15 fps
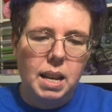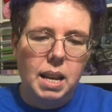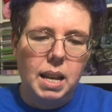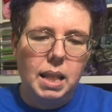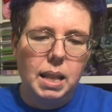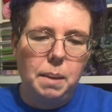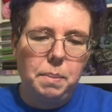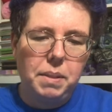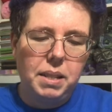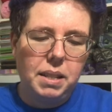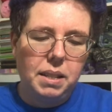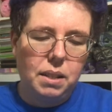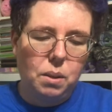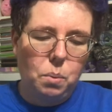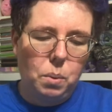
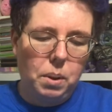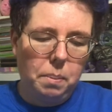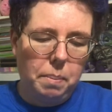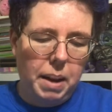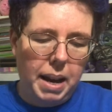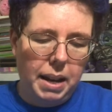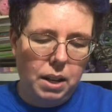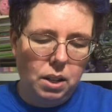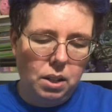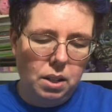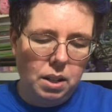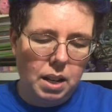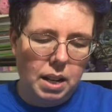Eclipse Quilt Pattern,